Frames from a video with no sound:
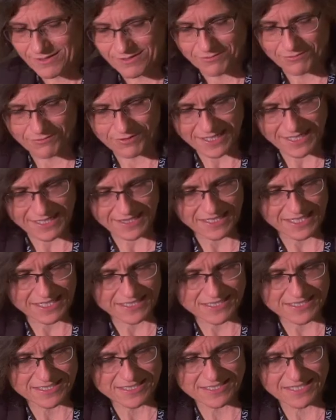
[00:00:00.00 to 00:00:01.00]
What I'd
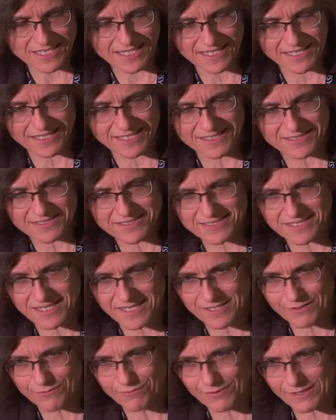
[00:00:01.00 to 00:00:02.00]
like to say is
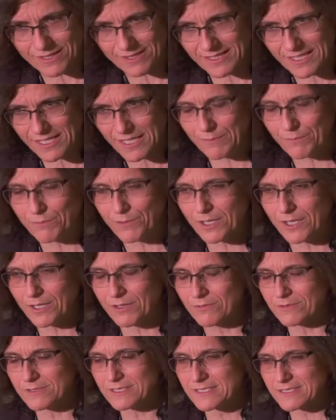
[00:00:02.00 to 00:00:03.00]
that if we think
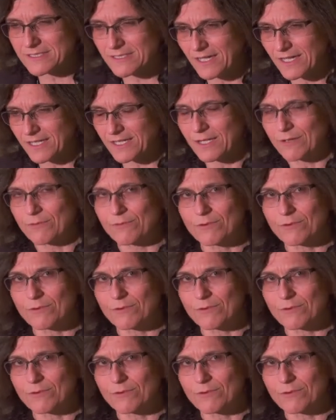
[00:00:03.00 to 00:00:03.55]
about designing